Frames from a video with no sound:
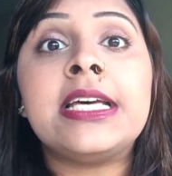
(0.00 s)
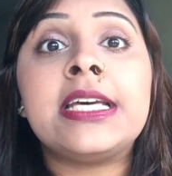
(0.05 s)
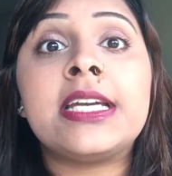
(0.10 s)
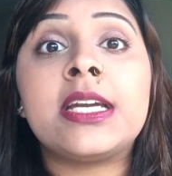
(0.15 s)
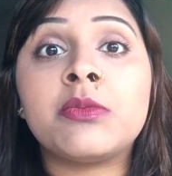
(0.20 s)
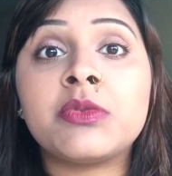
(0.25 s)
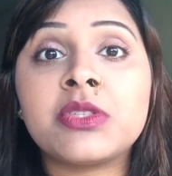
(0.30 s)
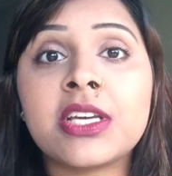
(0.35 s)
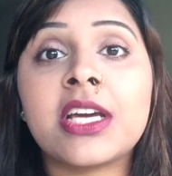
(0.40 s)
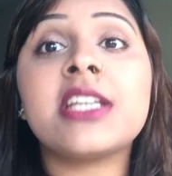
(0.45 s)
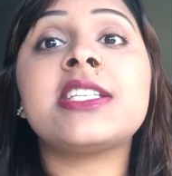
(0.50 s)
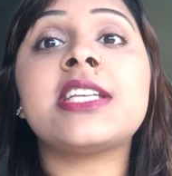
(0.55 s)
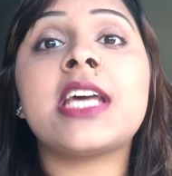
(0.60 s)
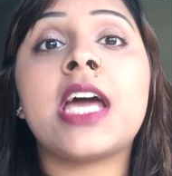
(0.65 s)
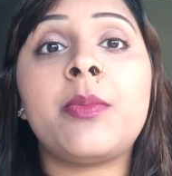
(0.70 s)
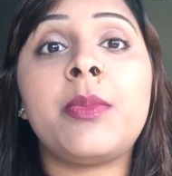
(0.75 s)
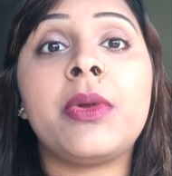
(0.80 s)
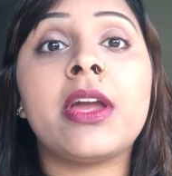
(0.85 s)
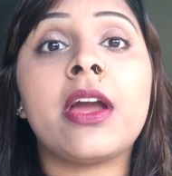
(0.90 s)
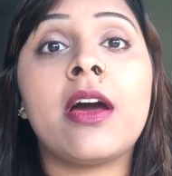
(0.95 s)
Ramzan
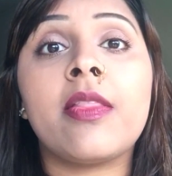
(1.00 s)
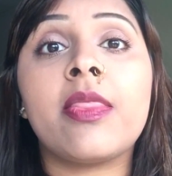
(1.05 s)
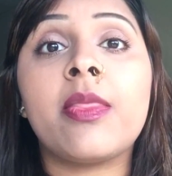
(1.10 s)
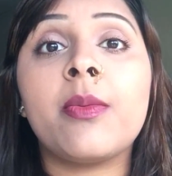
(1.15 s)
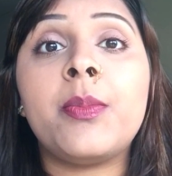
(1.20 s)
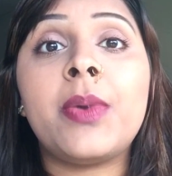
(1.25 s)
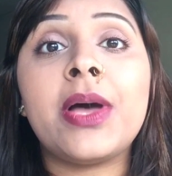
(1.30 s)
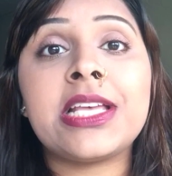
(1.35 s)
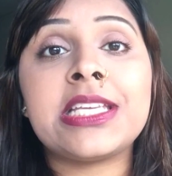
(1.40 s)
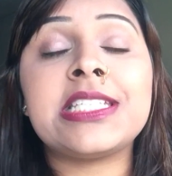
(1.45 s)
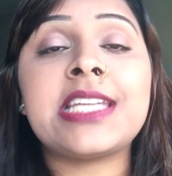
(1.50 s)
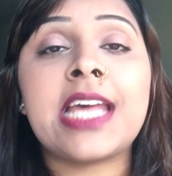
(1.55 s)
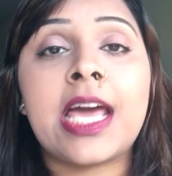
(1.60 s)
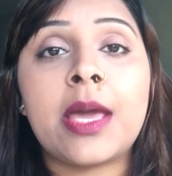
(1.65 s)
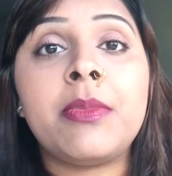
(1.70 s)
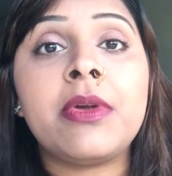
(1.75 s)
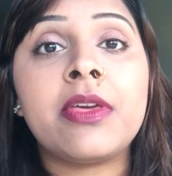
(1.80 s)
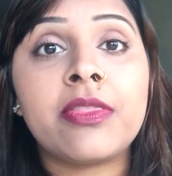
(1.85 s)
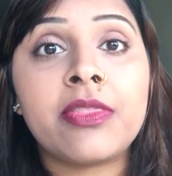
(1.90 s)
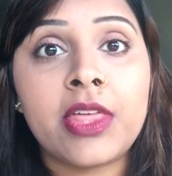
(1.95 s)
timing are the best
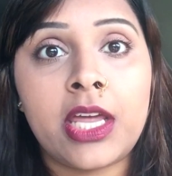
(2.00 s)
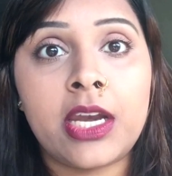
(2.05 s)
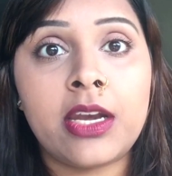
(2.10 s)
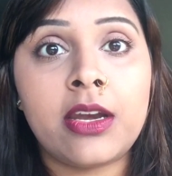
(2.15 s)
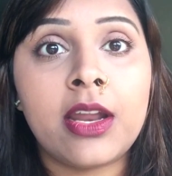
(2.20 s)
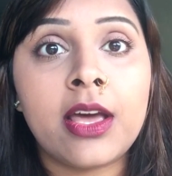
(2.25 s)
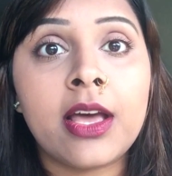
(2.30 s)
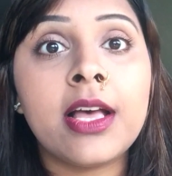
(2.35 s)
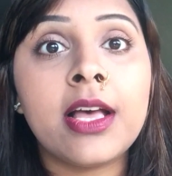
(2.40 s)
timing then.